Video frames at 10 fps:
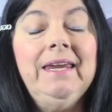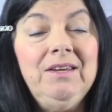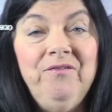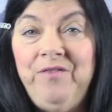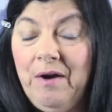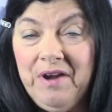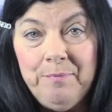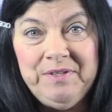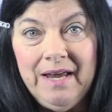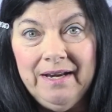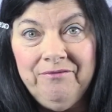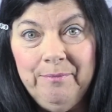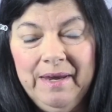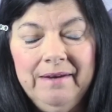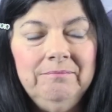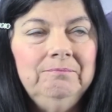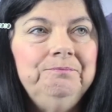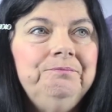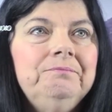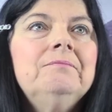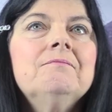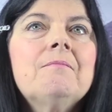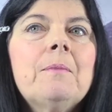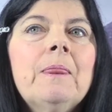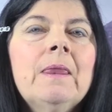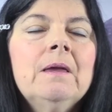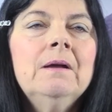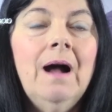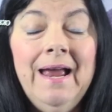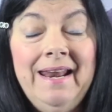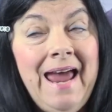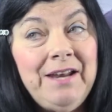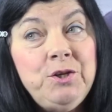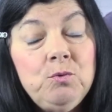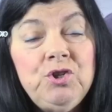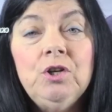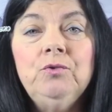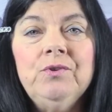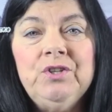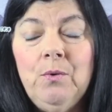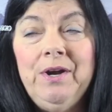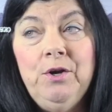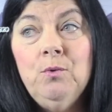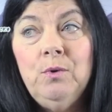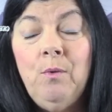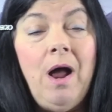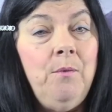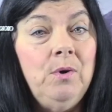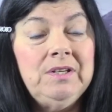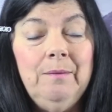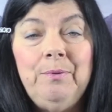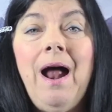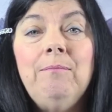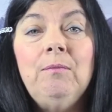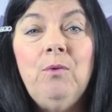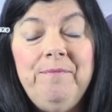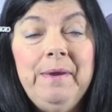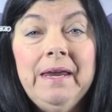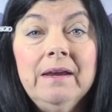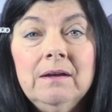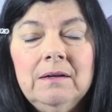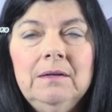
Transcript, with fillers: Very upsetting for me. I had had two children, so I knew it wasn't a problem with me.